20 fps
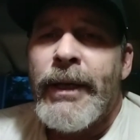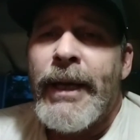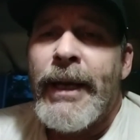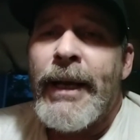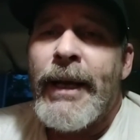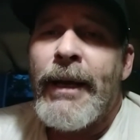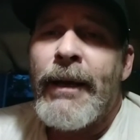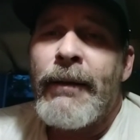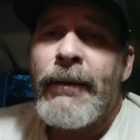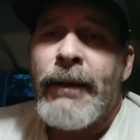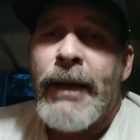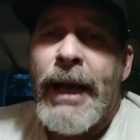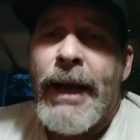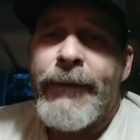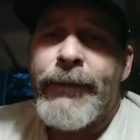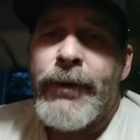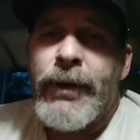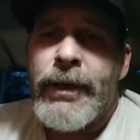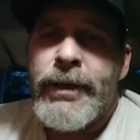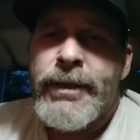Yeah,
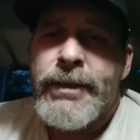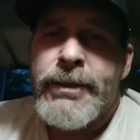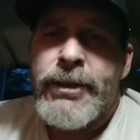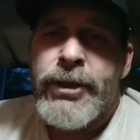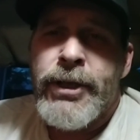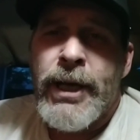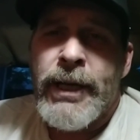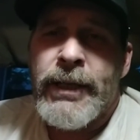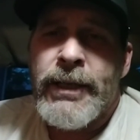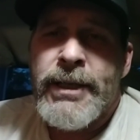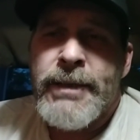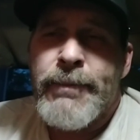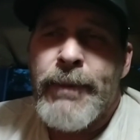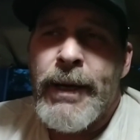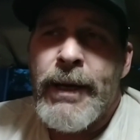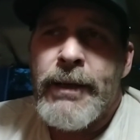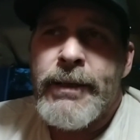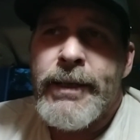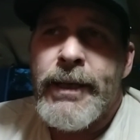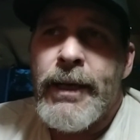after I check the
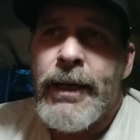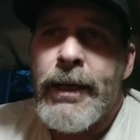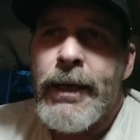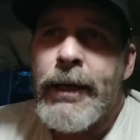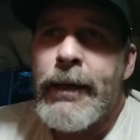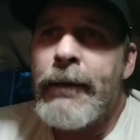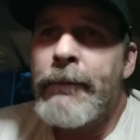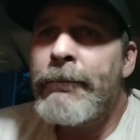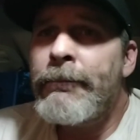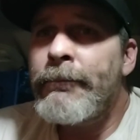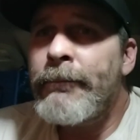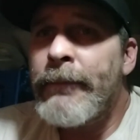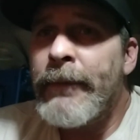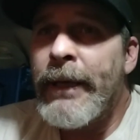spare tire